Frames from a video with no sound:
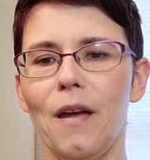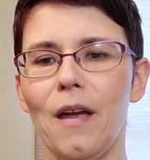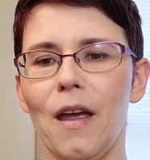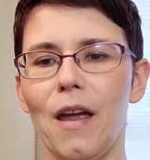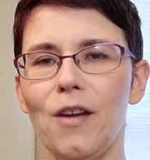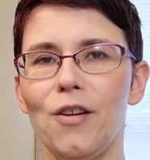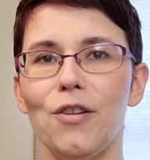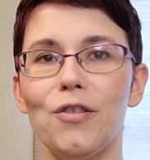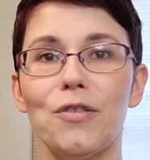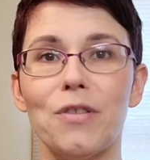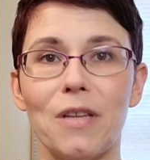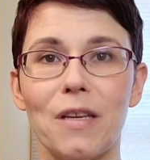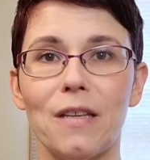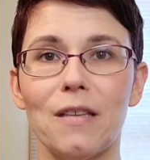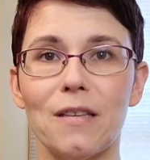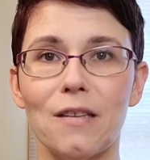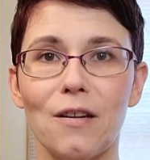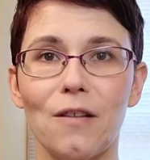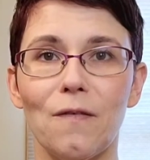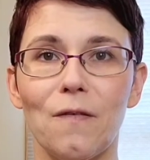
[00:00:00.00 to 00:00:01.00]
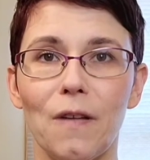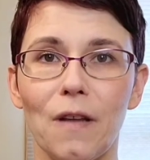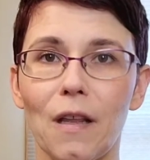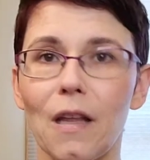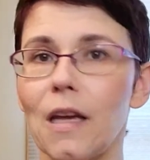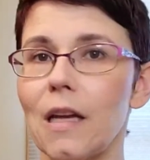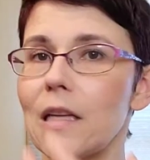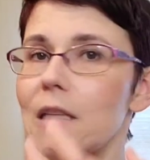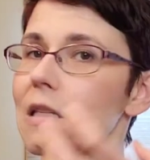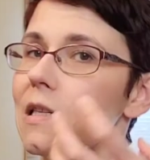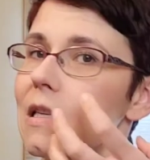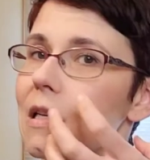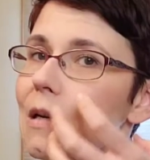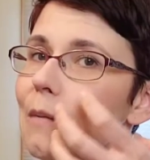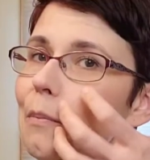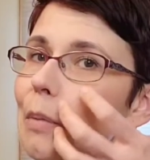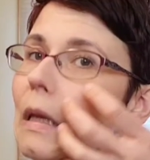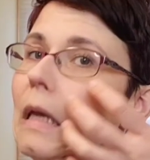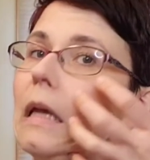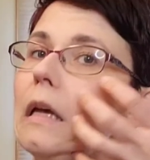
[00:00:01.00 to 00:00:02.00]
And your skin's going to feel like it's going
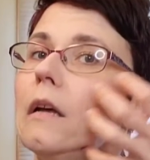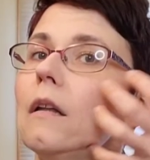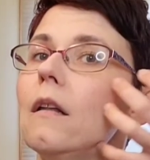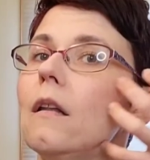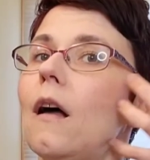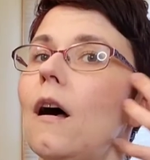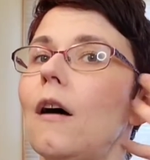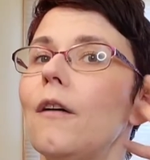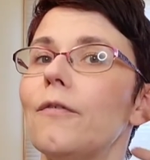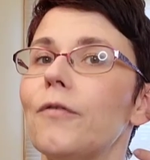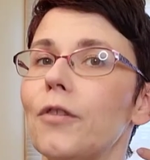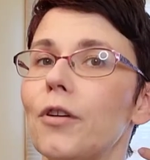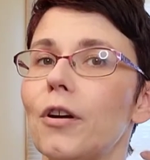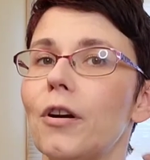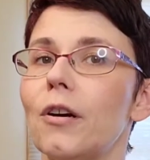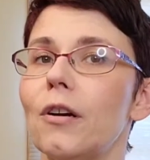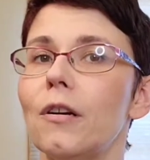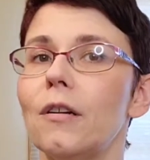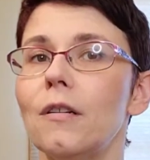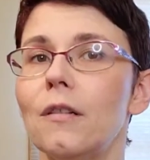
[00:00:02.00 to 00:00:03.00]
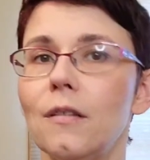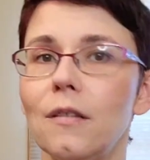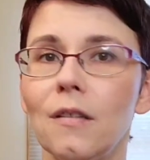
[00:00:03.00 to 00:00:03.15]
to peel off your